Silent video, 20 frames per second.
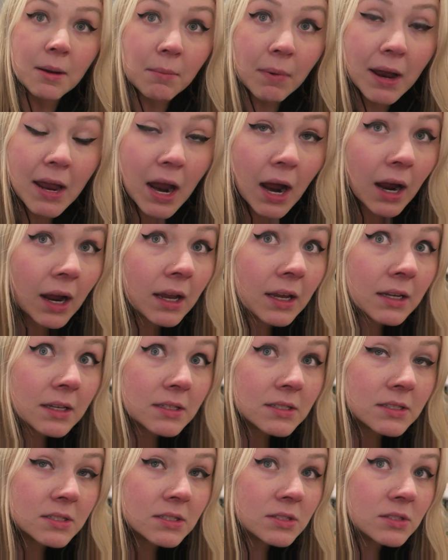My eye
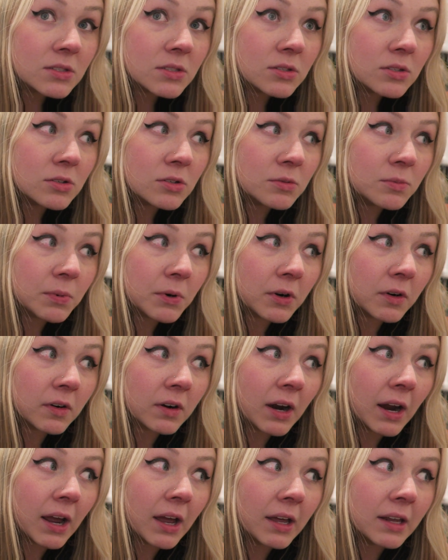is super
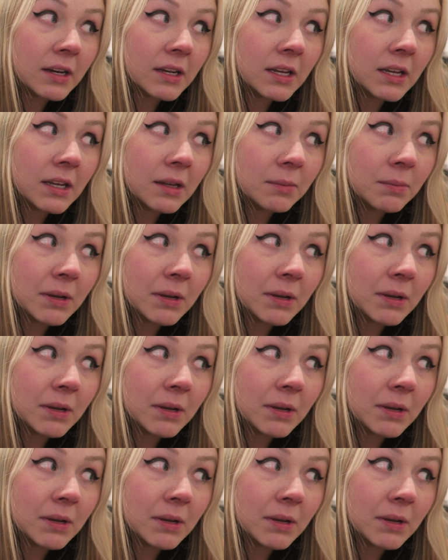red